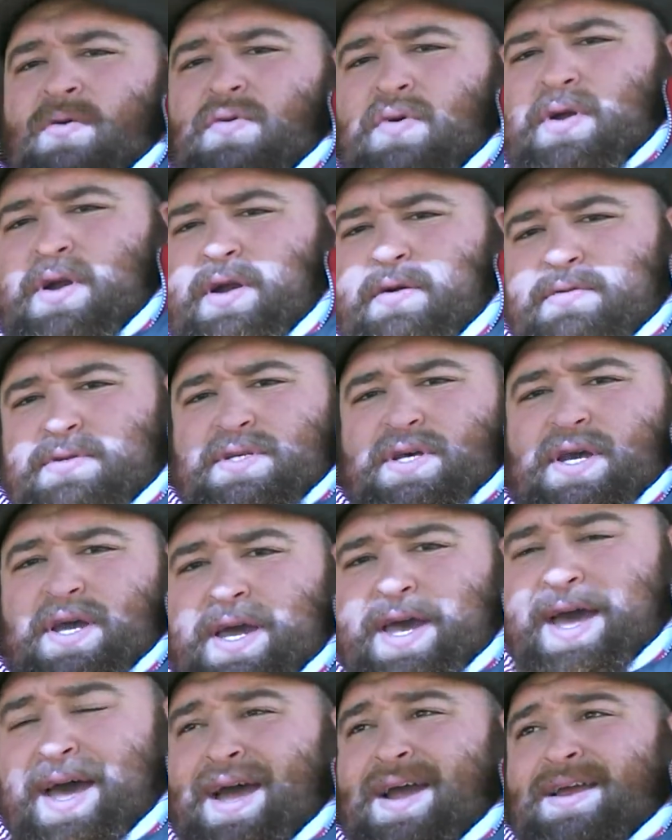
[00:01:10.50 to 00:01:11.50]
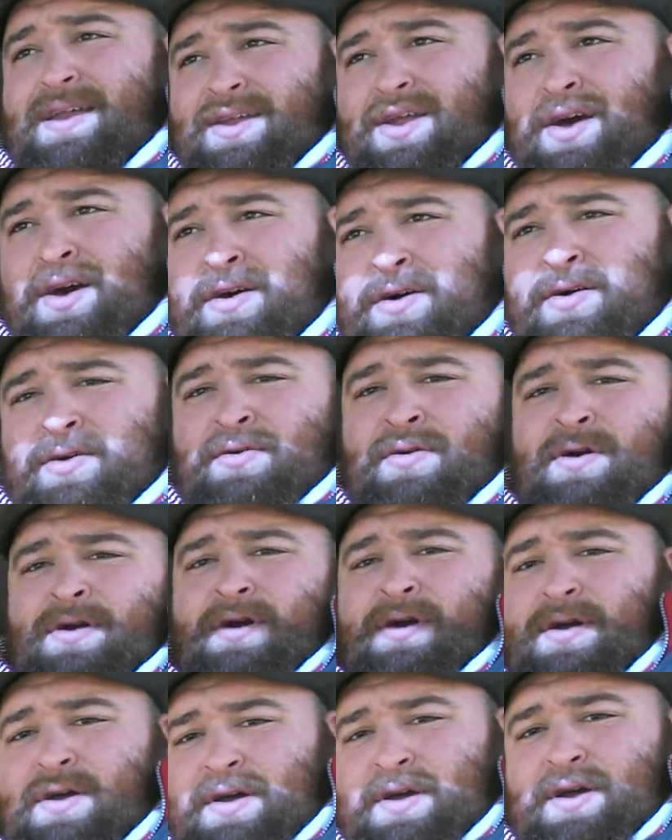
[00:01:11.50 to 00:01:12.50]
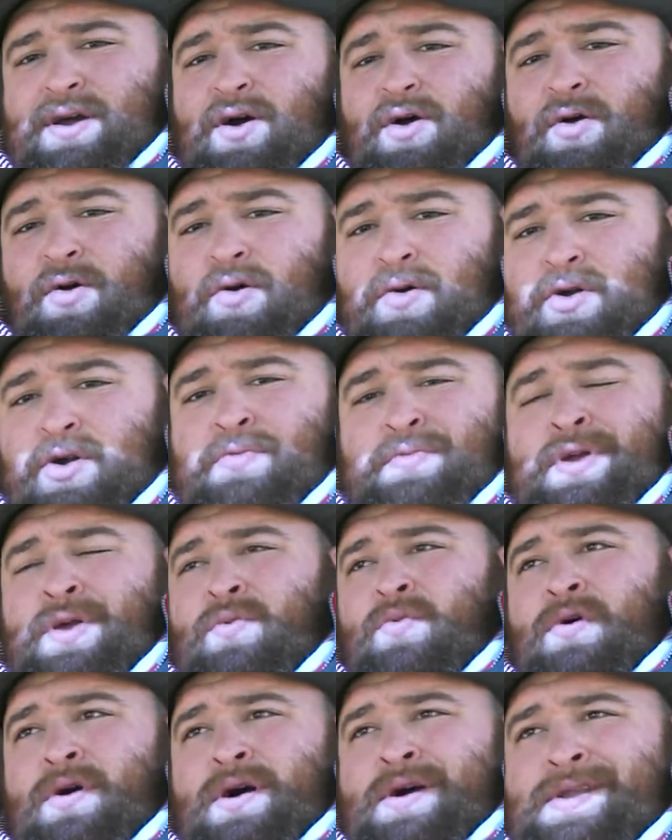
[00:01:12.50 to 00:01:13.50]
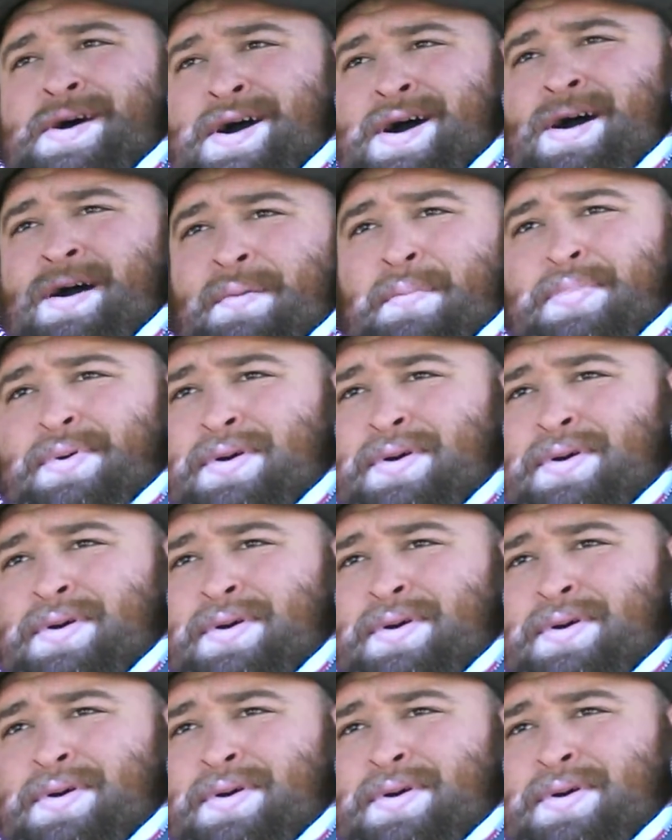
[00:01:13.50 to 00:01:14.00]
one. And I was like, heck no, order me one up.